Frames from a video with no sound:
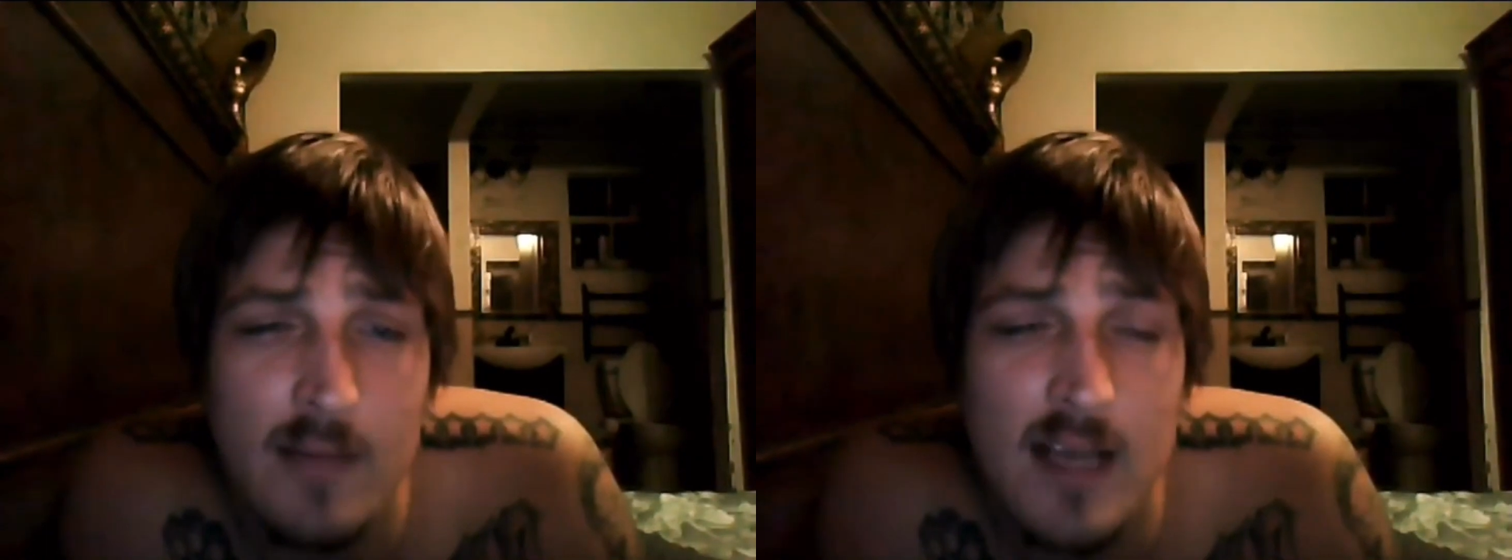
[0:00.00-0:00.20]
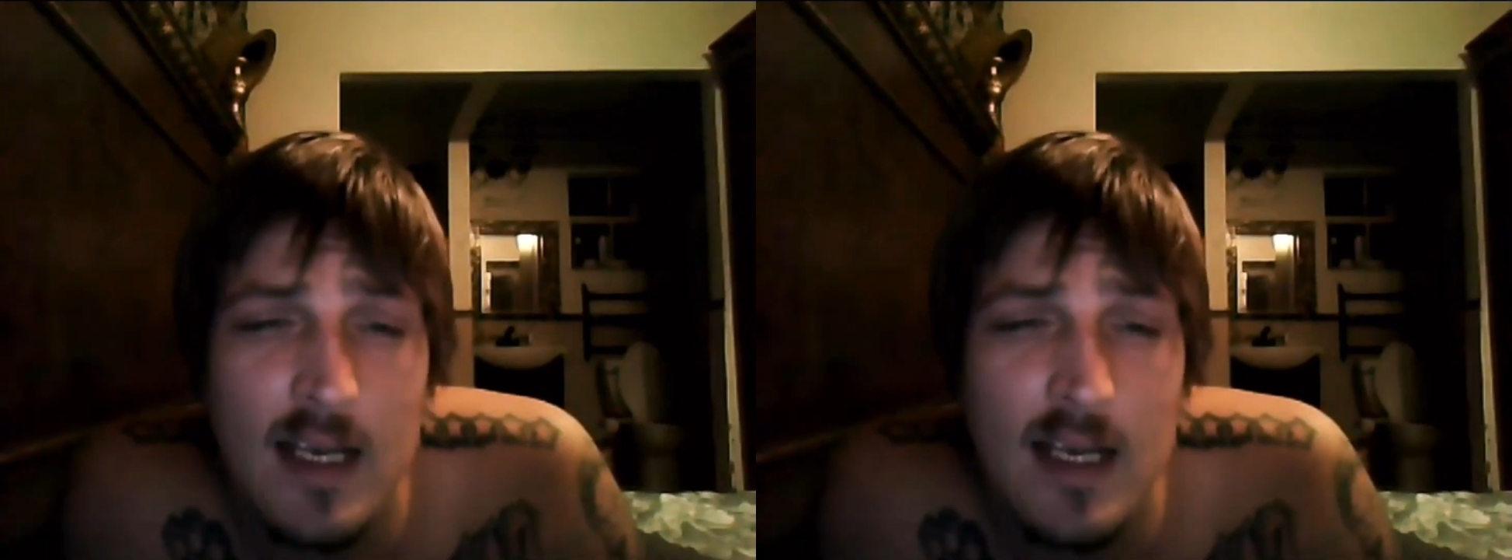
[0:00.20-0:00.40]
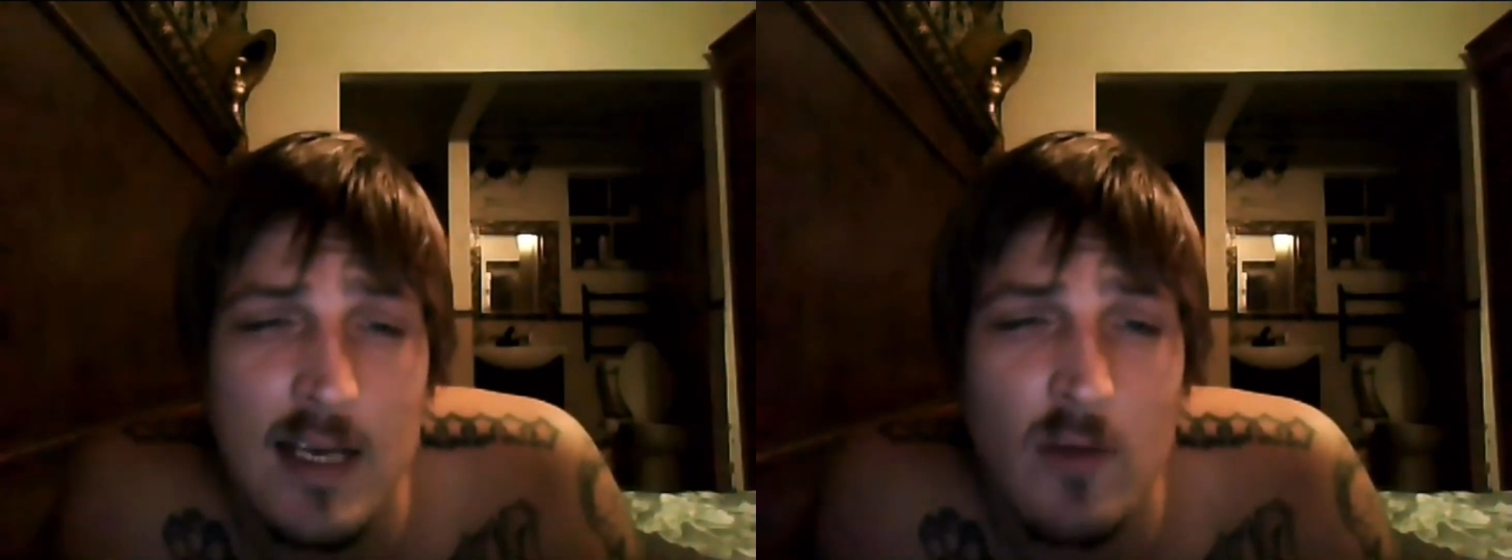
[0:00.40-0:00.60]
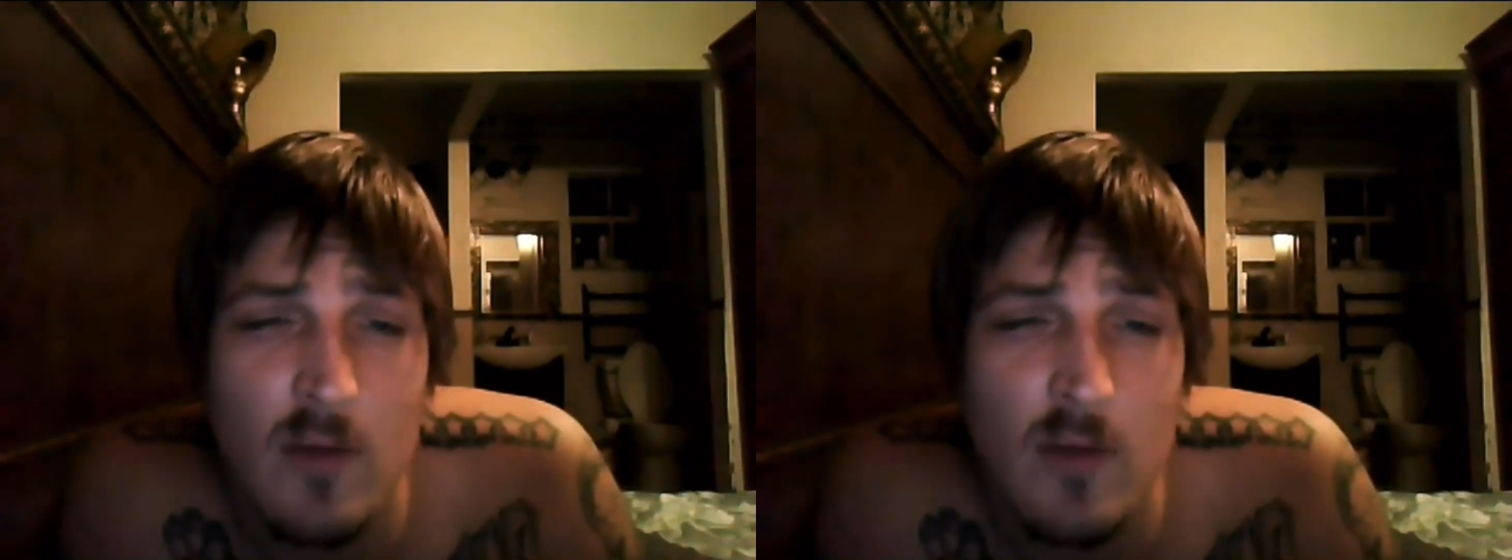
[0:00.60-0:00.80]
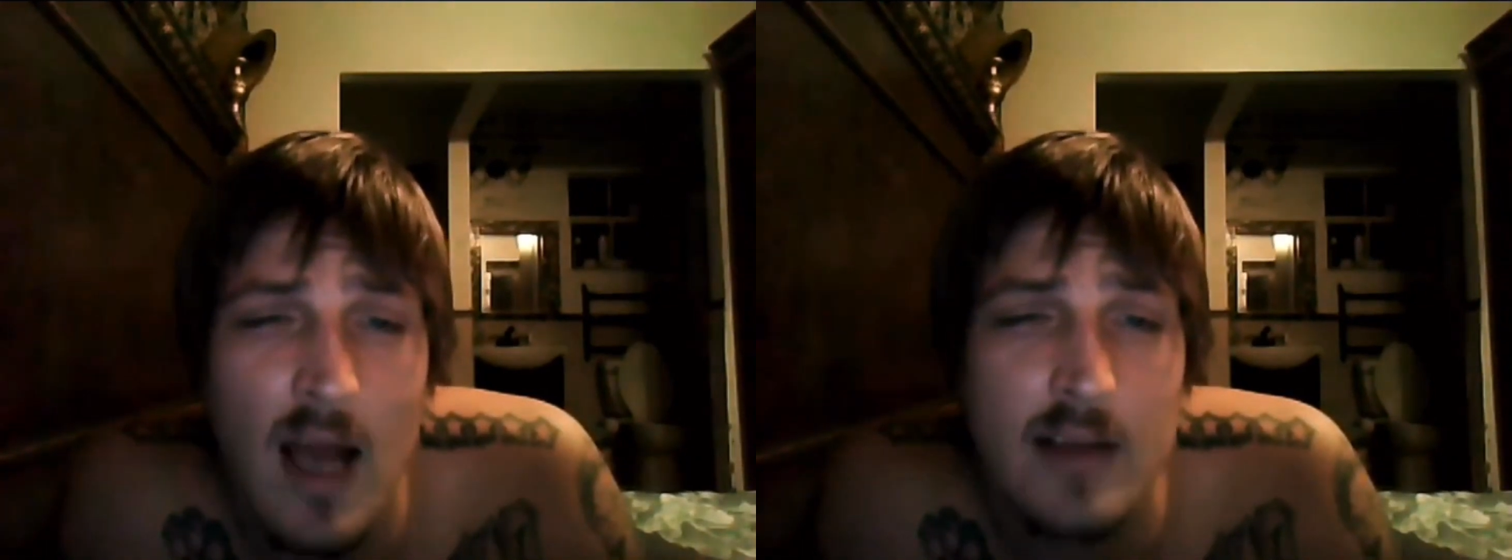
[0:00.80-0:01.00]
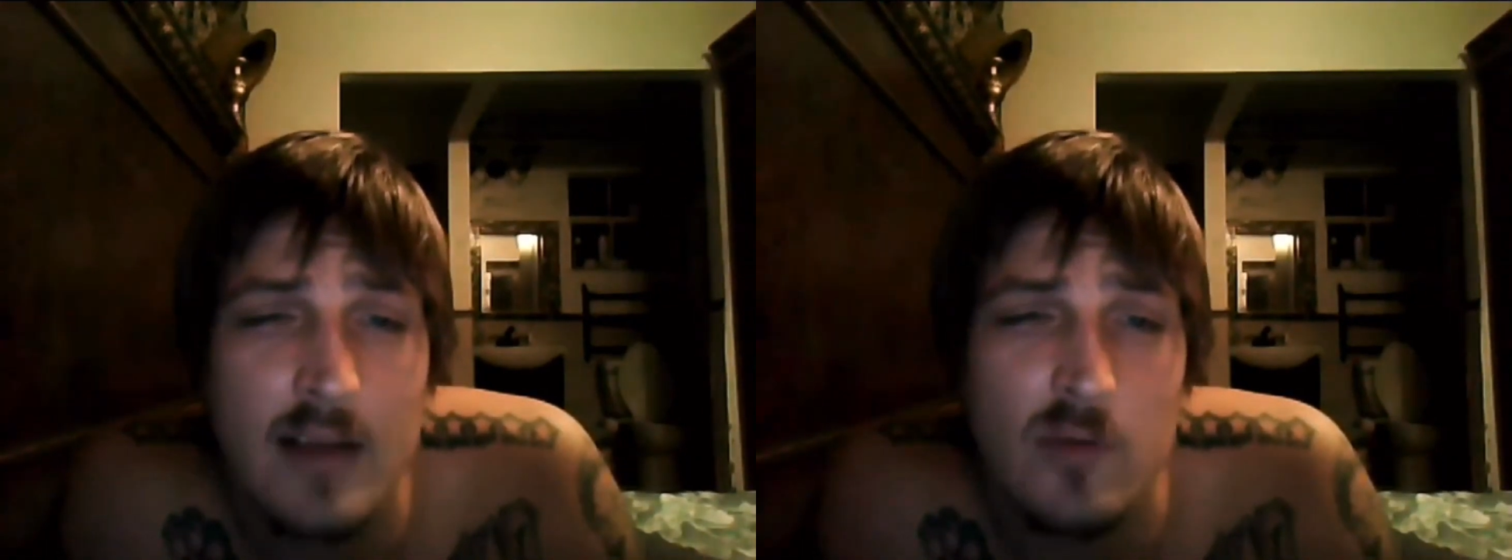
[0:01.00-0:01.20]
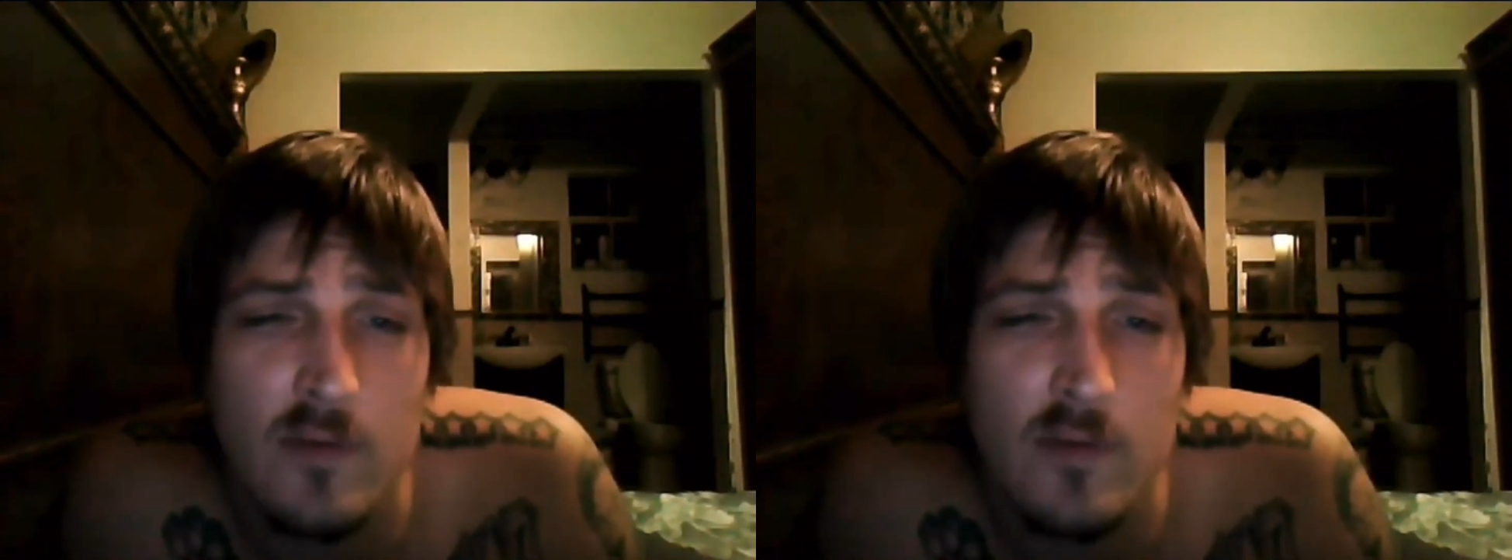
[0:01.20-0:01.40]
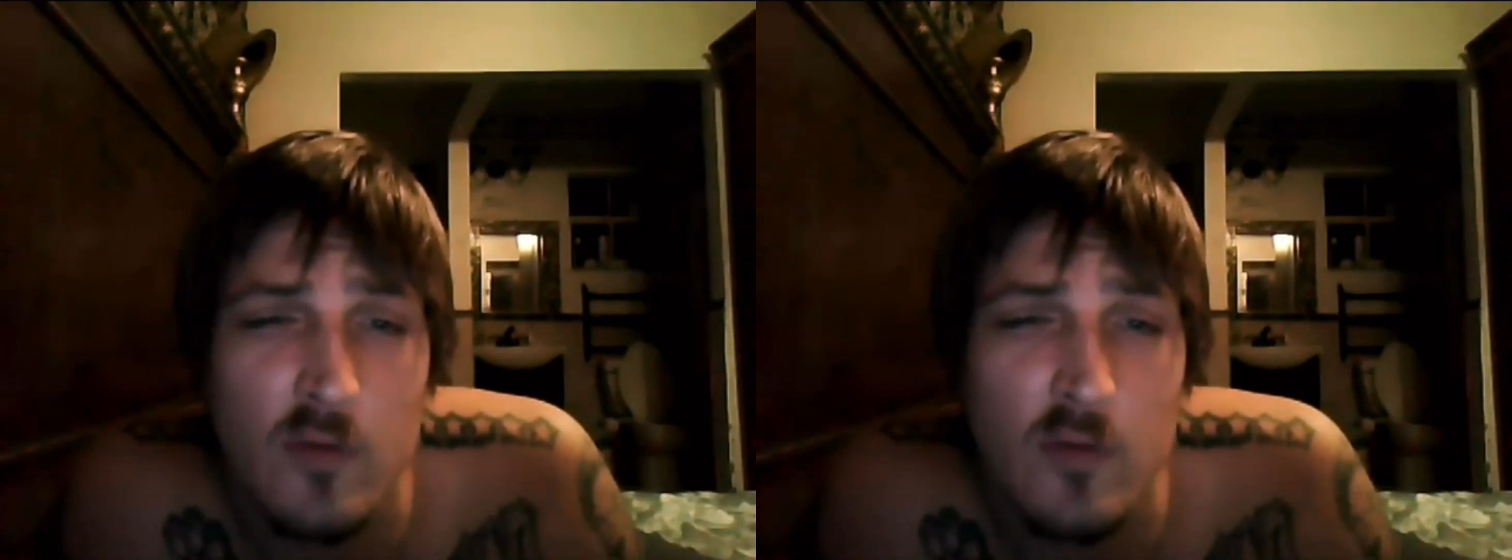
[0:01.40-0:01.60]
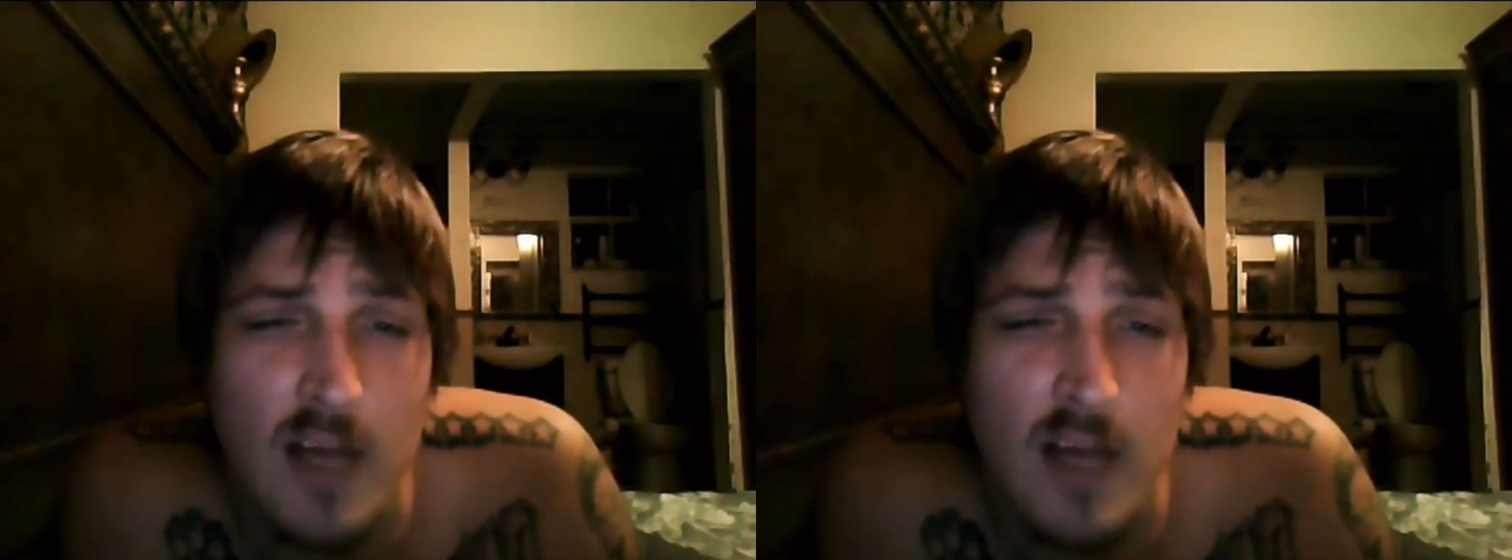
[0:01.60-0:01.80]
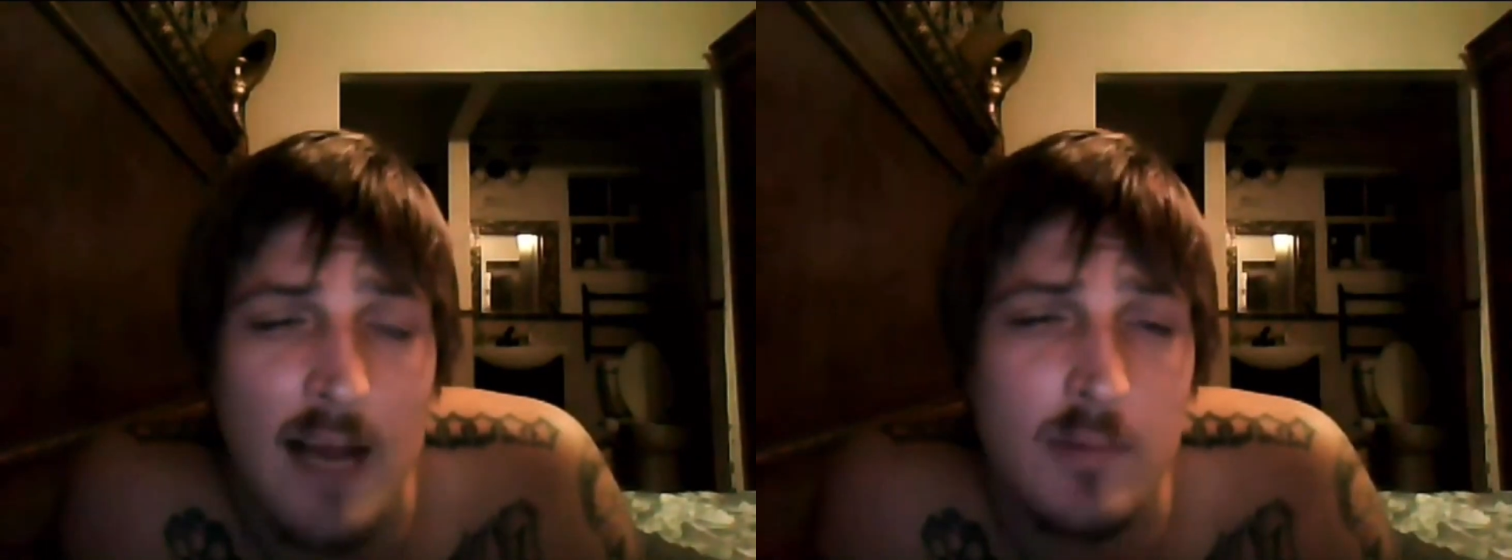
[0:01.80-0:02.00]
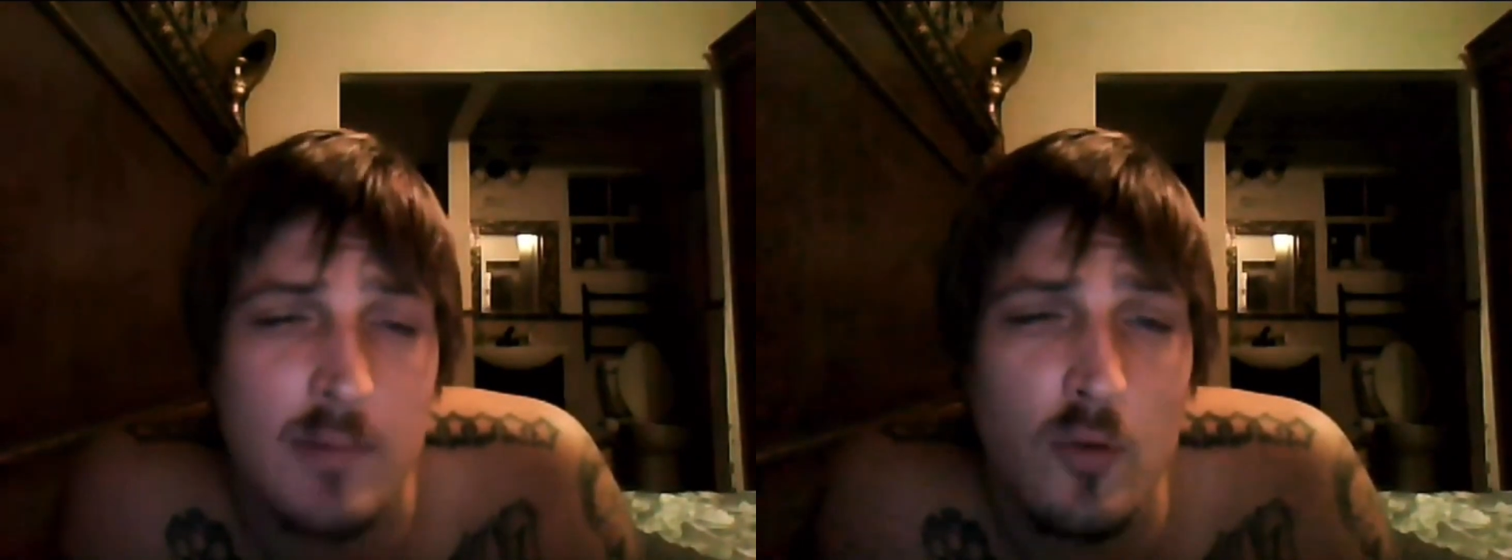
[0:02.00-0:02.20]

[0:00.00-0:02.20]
upside the head with a lock 3 or 4 times,